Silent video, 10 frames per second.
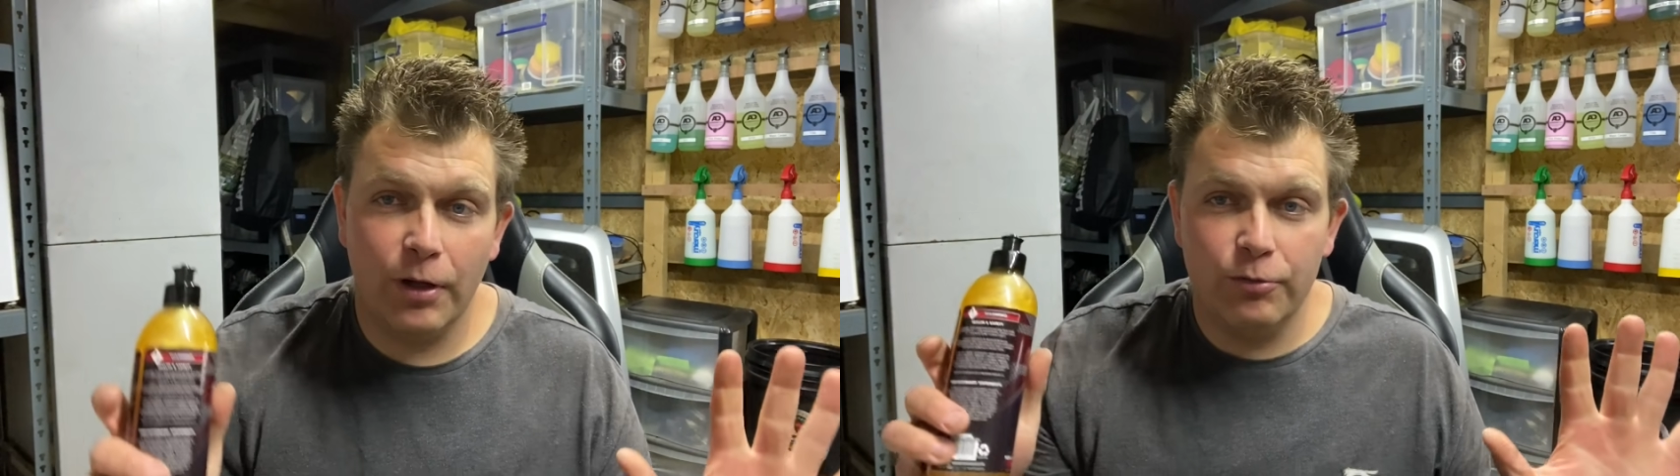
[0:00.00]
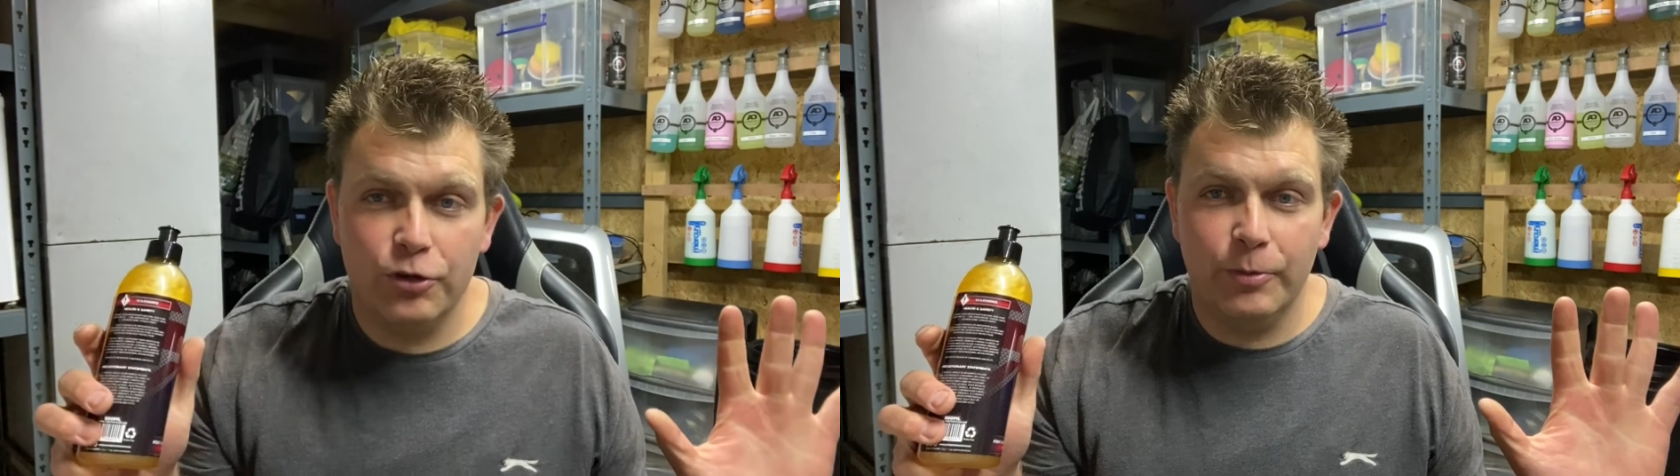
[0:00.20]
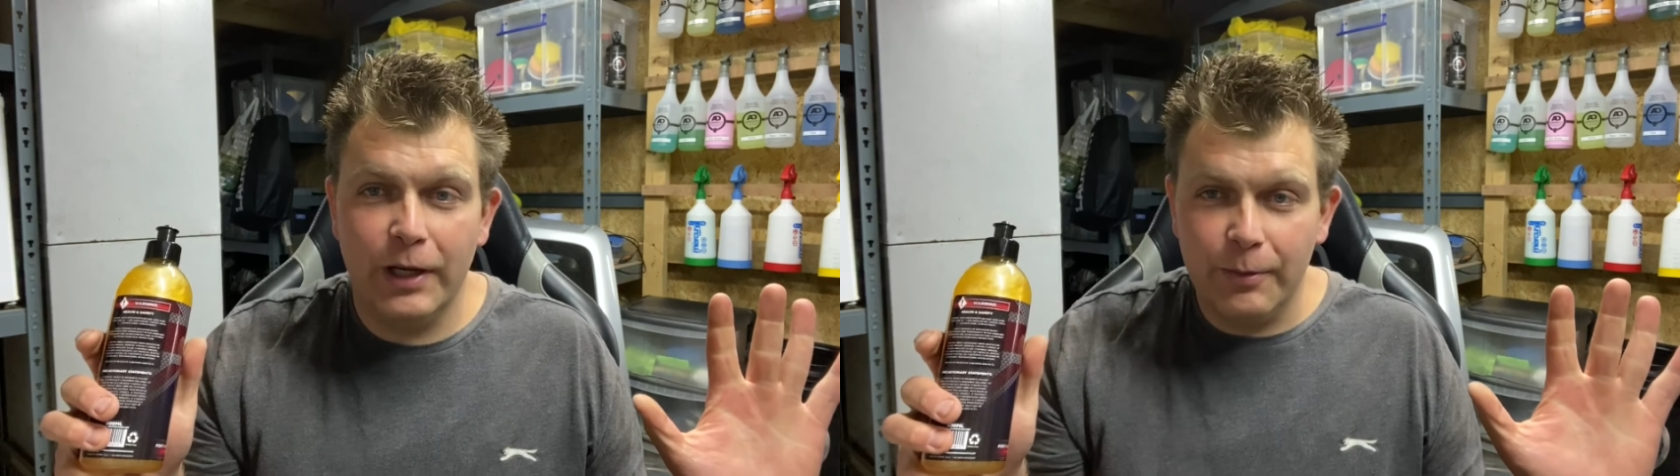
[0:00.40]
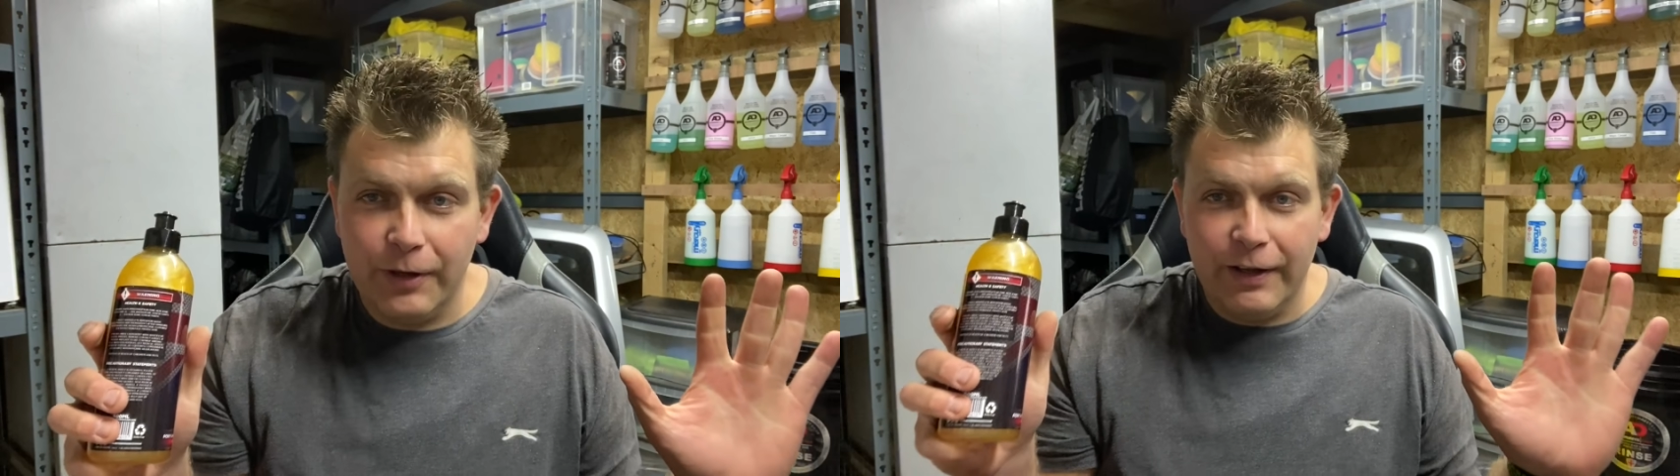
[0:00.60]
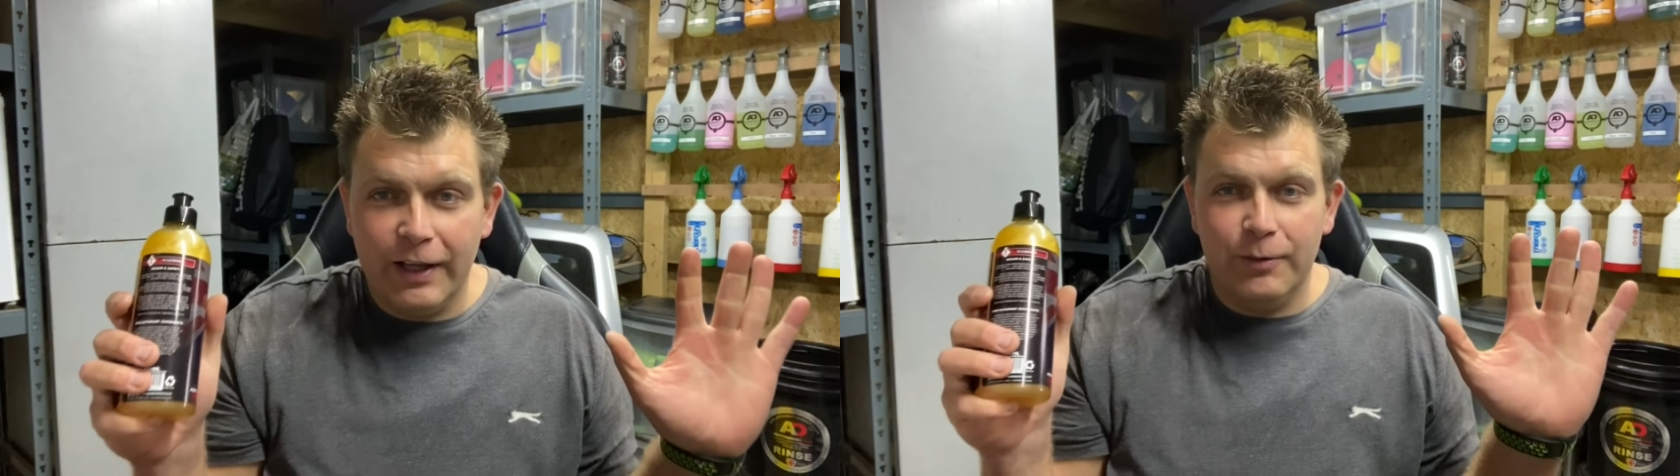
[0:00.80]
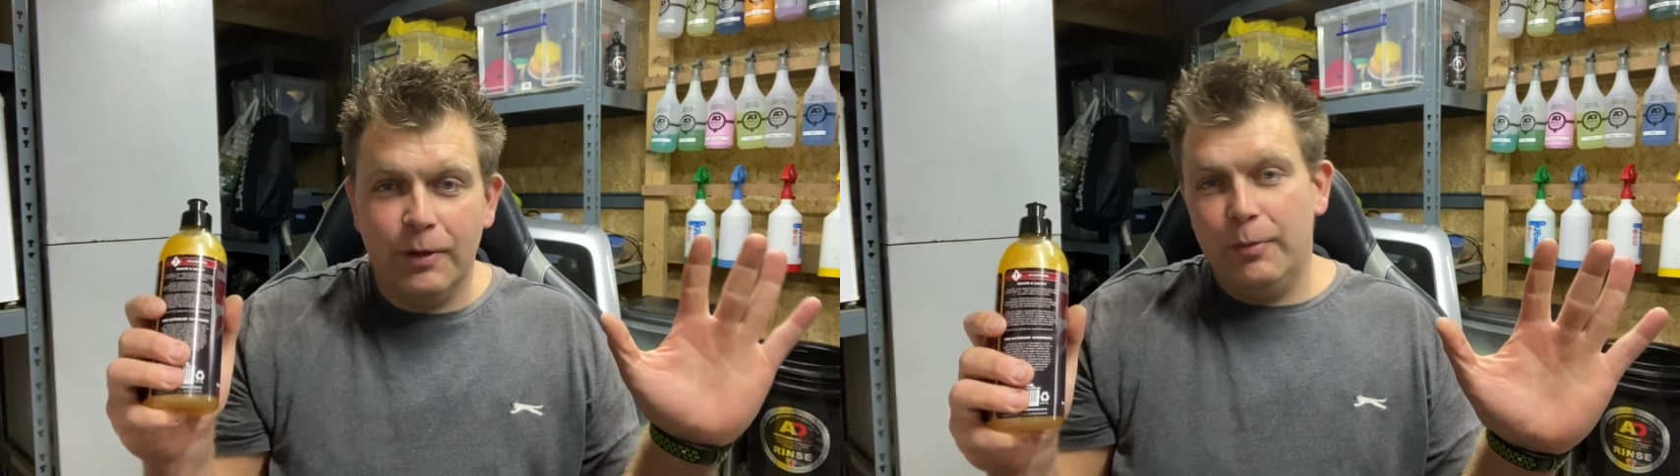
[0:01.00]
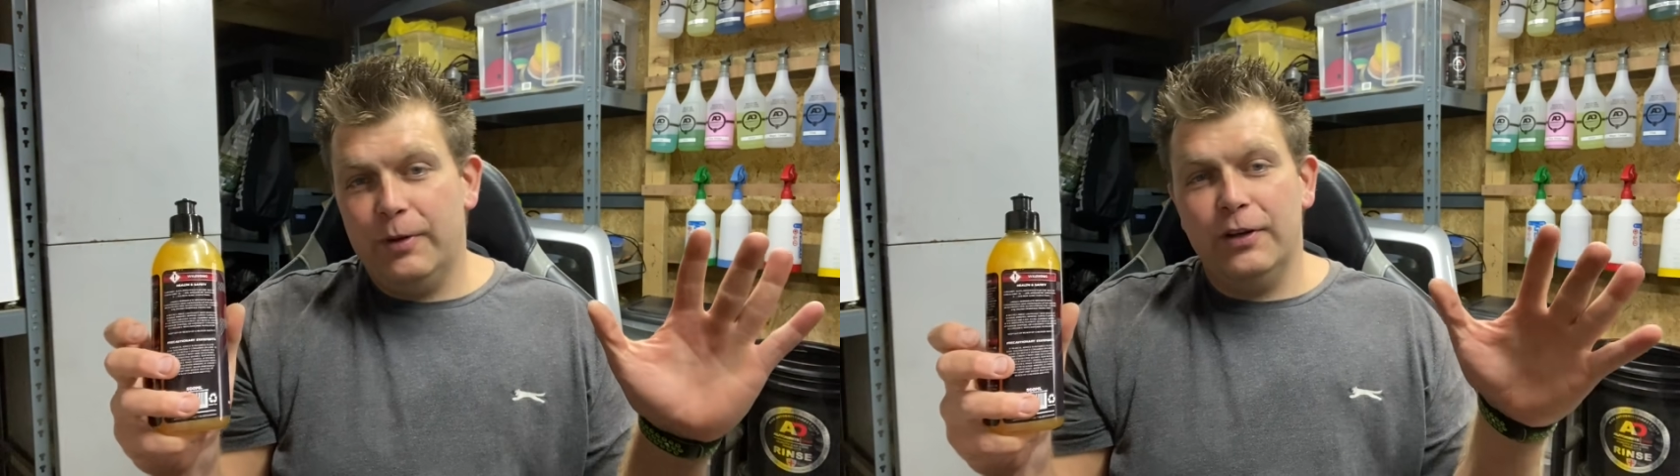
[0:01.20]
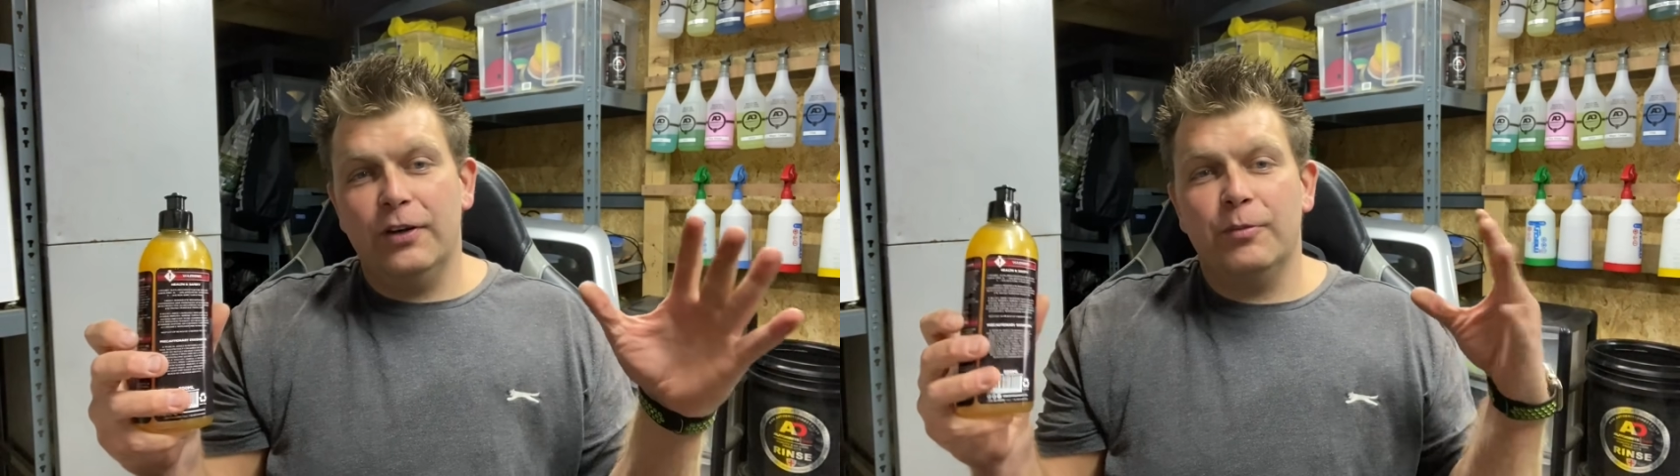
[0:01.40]
Don't shoot me, anybody. That is my
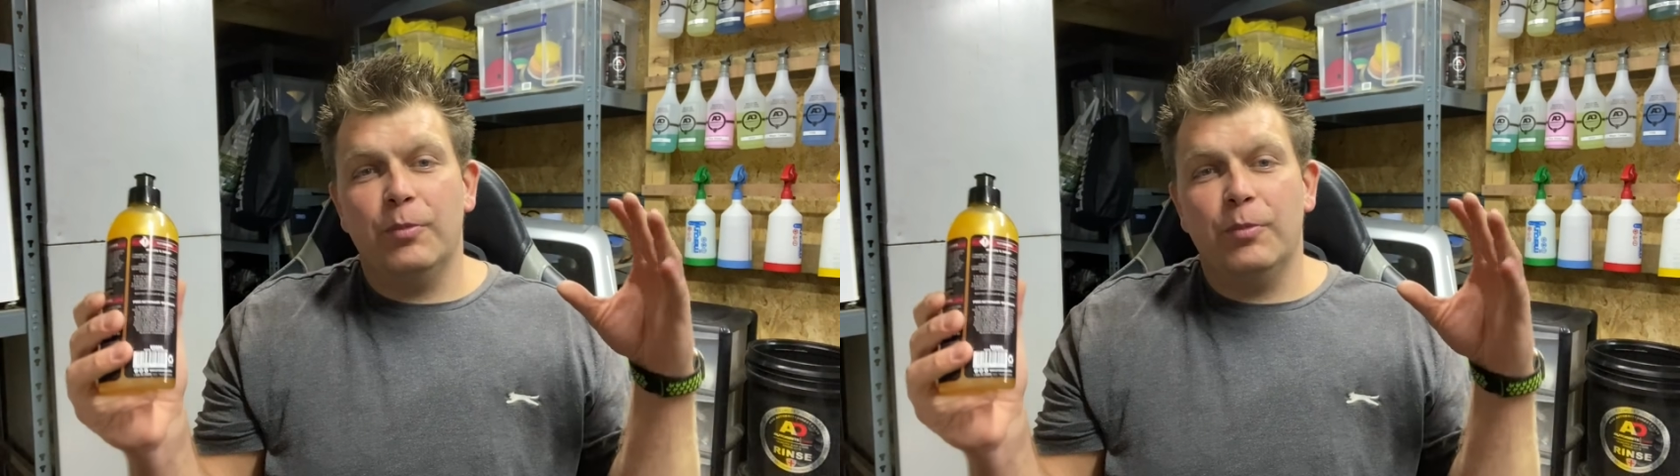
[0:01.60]
opinion,